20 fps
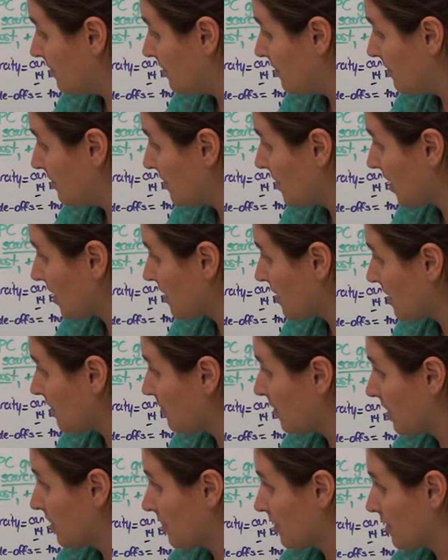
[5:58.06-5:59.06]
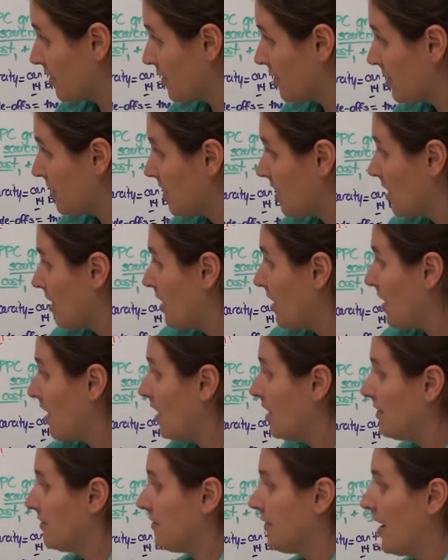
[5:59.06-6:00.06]
6 computers
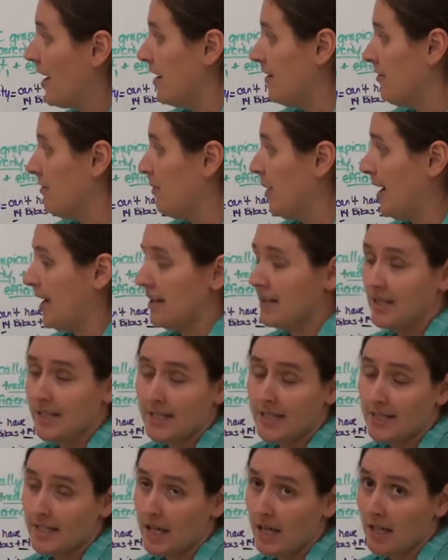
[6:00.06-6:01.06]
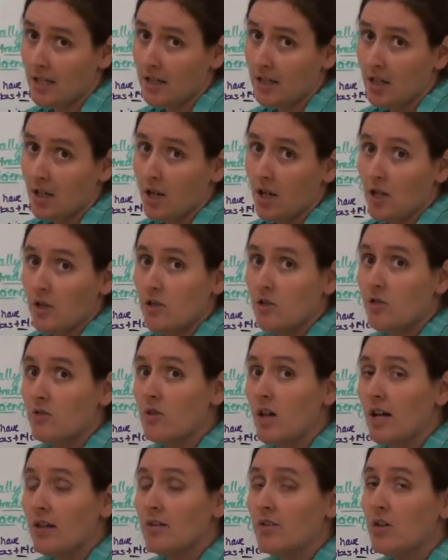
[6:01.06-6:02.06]
and 5 bikes instead. So
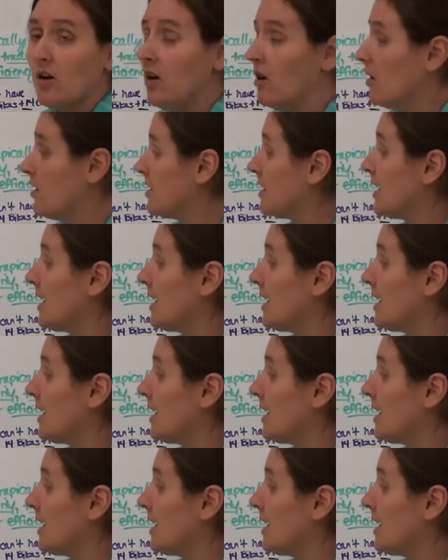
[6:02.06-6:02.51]
that's called